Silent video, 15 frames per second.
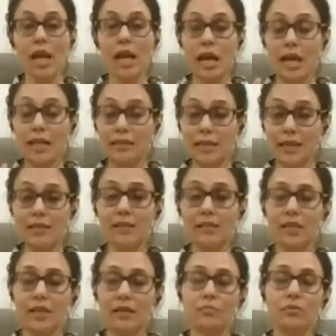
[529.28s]
At that
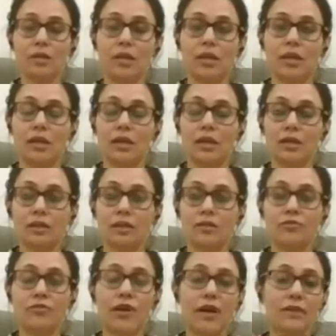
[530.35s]
time, the
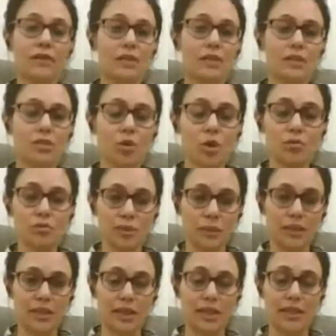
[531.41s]
father does not
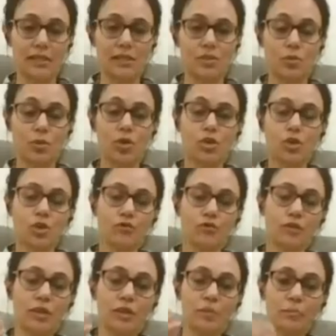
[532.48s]
realize what sort of
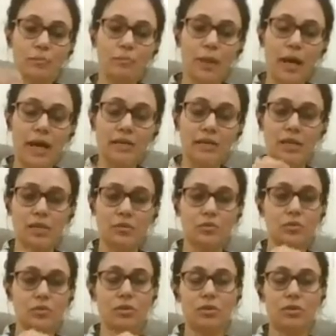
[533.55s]
an impact it
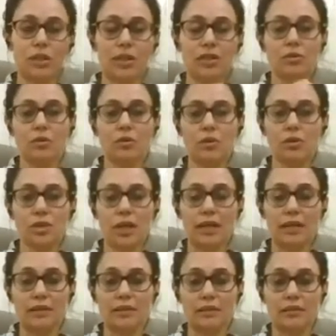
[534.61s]
would create on a
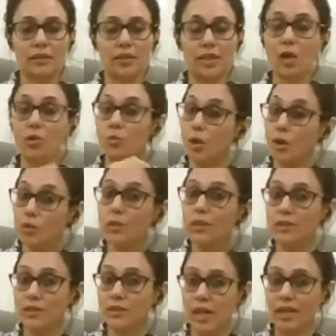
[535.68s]
child. Now, what will
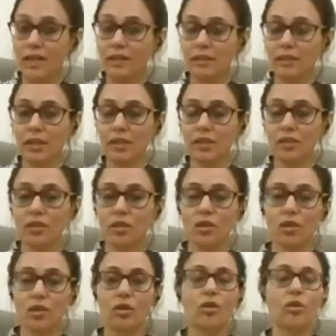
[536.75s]
the child think?
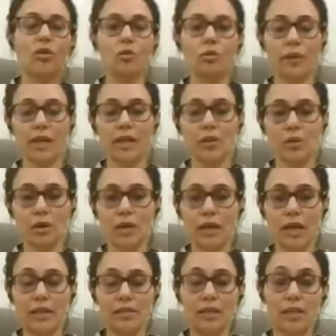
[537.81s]
Oh my God,
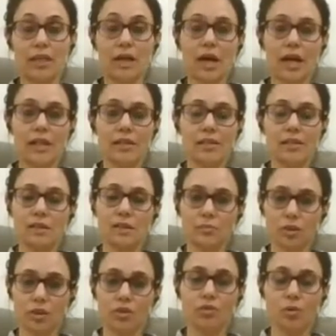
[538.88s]
I think I did
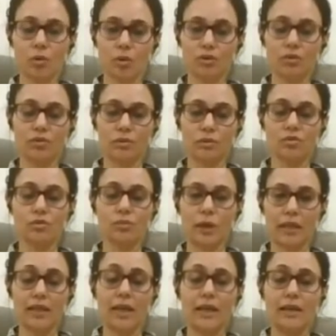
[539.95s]
something wrong to
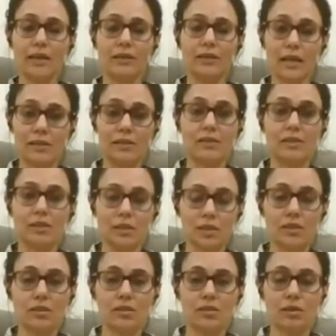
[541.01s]
my dad, and that is the
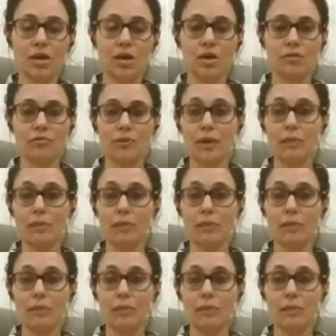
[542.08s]
reason why